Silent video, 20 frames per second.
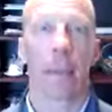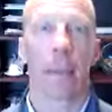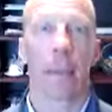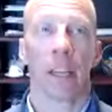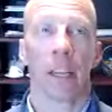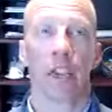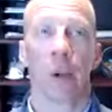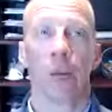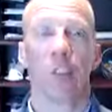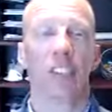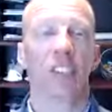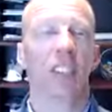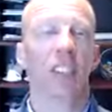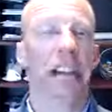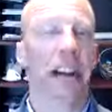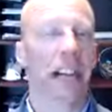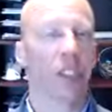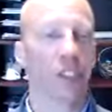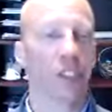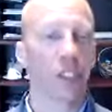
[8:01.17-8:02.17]
So it's
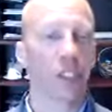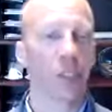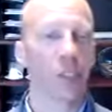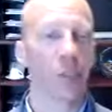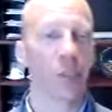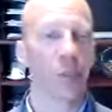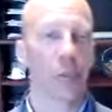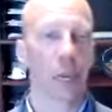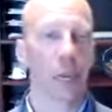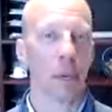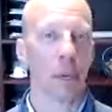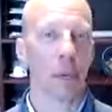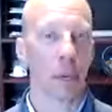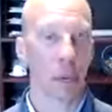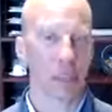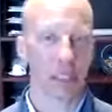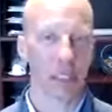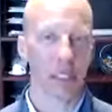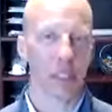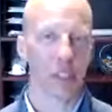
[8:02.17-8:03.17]
not just for people,
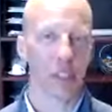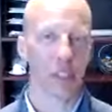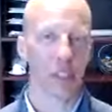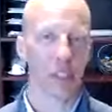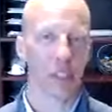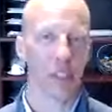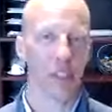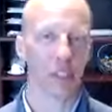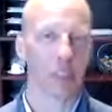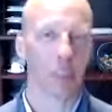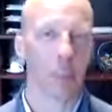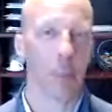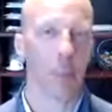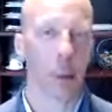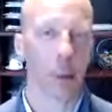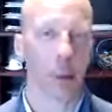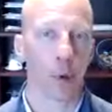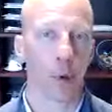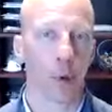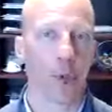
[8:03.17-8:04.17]
this lesson isn't just for
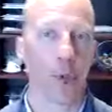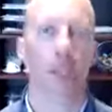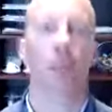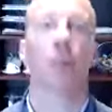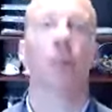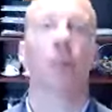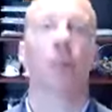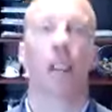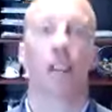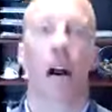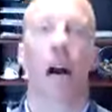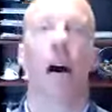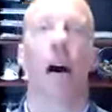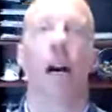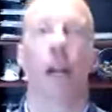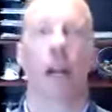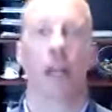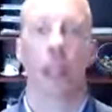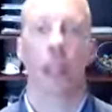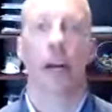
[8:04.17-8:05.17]
people who seem to
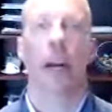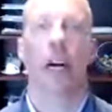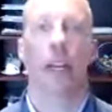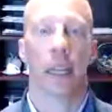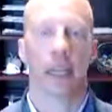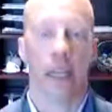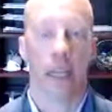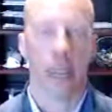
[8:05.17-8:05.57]
talk a lot.